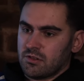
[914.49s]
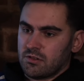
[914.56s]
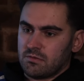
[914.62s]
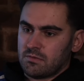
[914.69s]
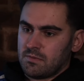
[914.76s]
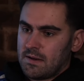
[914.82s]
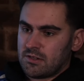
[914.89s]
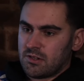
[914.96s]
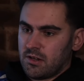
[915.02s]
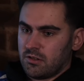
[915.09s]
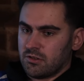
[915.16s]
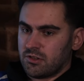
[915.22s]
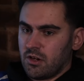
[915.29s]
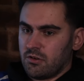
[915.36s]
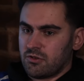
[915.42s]
especially on
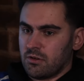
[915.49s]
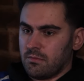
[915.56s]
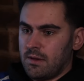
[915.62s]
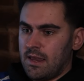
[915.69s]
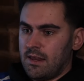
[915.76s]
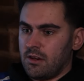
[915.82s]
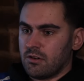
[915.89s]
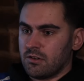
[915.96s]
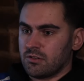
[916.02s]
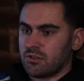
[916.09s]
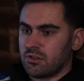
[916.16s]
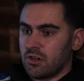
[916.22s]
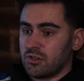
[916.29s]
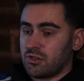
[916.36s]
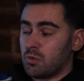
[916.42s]
social media and
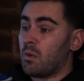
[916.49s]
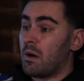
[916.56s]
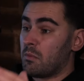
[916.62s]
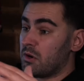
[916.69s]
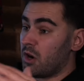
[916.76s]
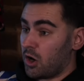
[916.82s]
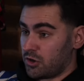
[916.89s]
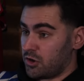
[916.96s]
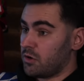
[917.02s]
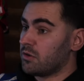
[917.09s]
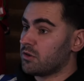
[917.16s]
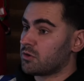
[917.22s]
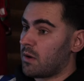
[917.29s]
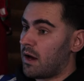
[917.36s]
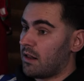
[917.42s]
such, when we're not doing
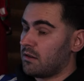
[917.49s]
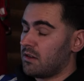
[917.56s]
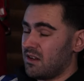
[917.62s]
as well.